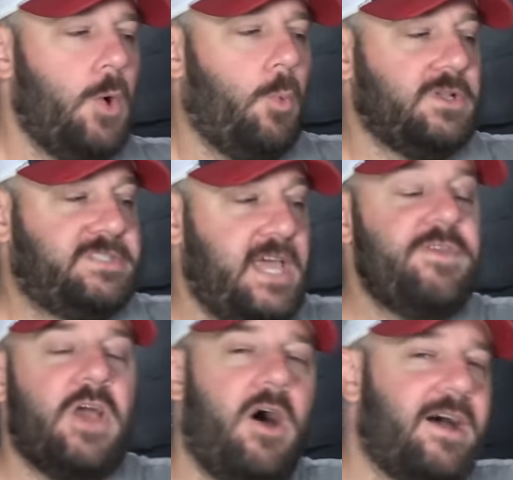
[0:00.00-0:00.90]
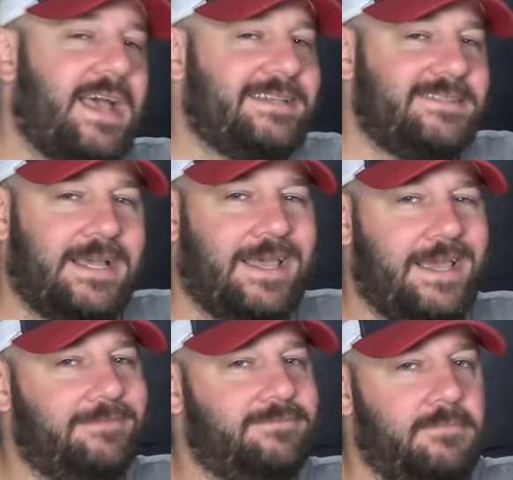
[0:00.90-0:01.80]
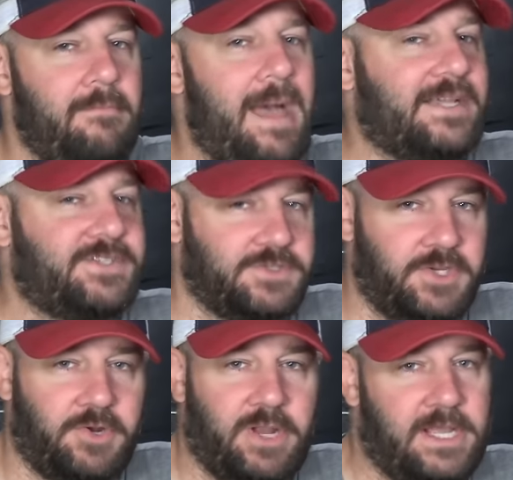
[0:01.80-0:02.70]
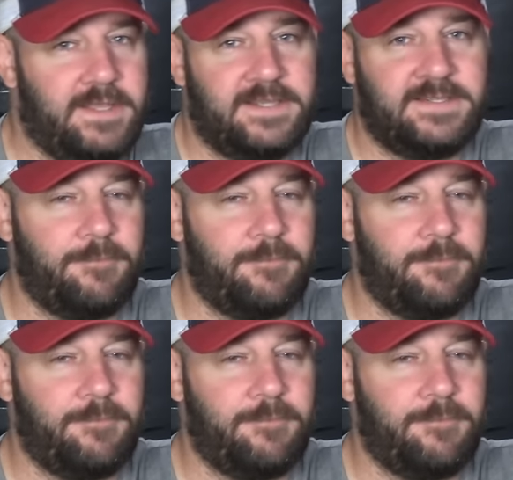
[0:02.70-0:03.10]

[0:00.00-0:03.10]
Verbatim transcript: Well, Davey Hogg has like a master's degree in this.